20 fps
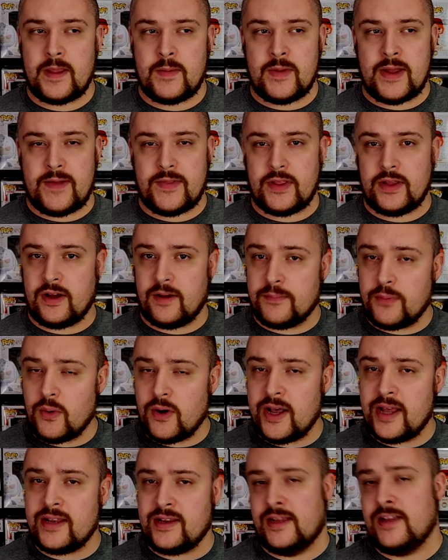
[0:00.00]
We have the young
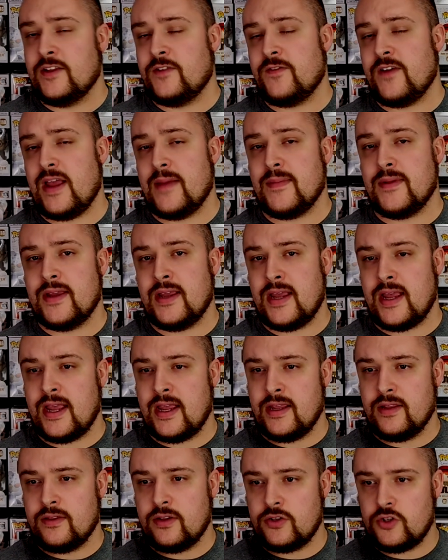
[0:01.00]
boy and his family,
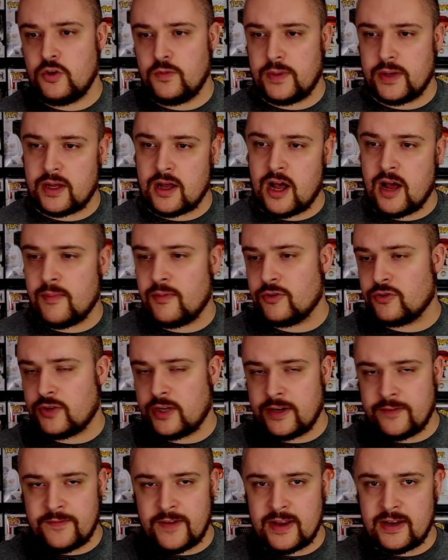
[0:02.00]
and the chupacabra
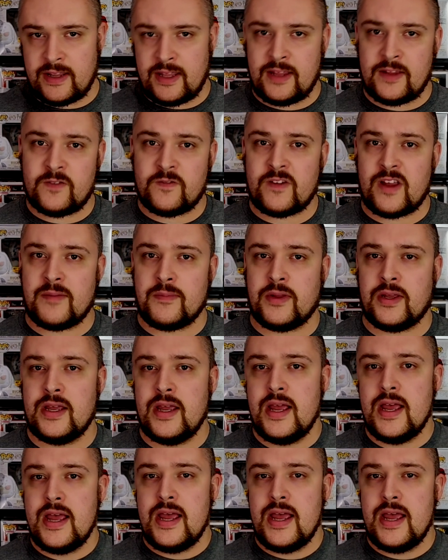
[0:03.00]
trying to find his family.